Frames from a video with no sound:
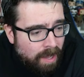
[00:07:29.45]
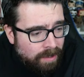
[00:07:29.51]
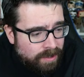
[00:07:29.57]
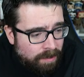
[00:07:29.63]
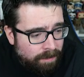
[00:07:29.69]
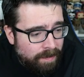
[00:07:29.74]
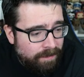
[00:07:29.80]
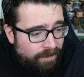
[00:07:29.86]

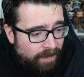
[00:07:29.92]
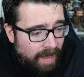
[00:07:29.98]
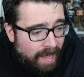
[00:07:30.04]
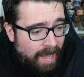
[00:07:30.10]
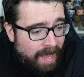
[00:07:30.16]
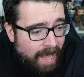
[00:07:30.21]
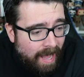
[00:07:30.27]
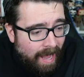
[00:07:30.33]
To be
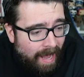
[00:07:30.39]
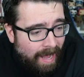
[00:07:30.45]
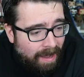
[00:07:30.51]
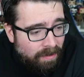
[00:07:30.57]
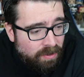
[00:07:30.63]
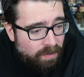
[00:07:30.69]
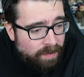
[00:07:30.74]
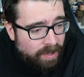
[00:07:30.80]
fair,
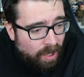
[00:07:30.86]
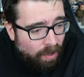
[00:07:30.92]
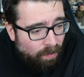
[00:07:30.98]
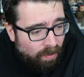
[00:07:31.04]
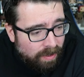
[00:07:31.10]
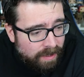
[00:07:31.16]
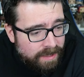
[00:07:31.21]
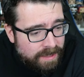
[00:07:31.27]
how do we
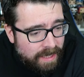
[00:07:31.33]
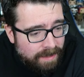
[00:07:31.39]
go all these